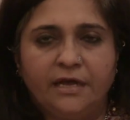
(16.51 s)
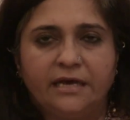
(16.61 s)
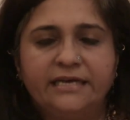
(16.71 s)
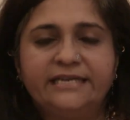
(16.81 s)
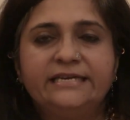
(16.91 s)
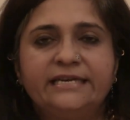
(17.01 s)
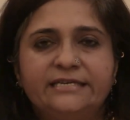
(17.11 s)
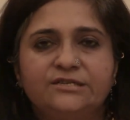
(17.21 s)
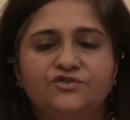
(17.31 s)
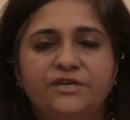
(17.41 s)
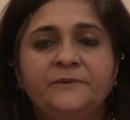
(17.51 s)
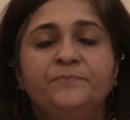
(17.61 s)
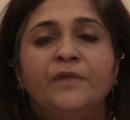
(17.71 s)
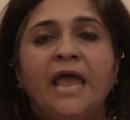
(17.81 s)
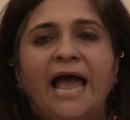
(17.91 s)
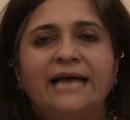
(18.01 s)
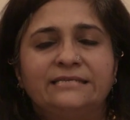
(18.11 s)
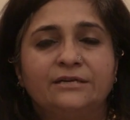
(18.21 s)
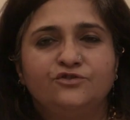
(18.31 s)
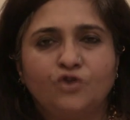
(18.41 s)
Indian history
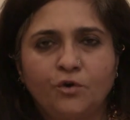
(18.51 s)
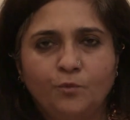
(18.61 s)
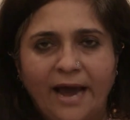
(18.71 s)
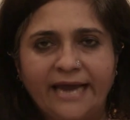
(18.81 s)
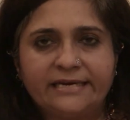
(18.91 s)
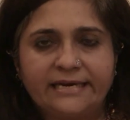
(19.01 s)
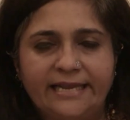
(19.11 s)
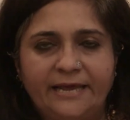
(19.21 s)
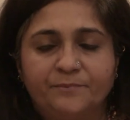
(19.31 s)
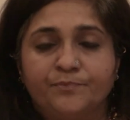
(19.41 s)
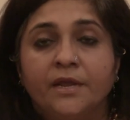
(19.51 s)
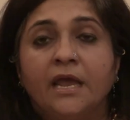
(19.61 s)
has drawn wide acclaim.